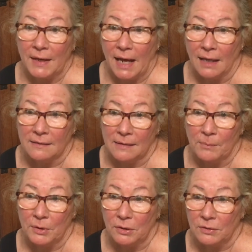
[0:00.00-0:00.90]
They had
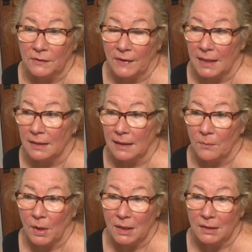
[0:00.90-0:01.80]
someone who decided they
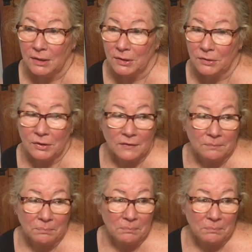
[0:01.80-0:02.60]
wanted to just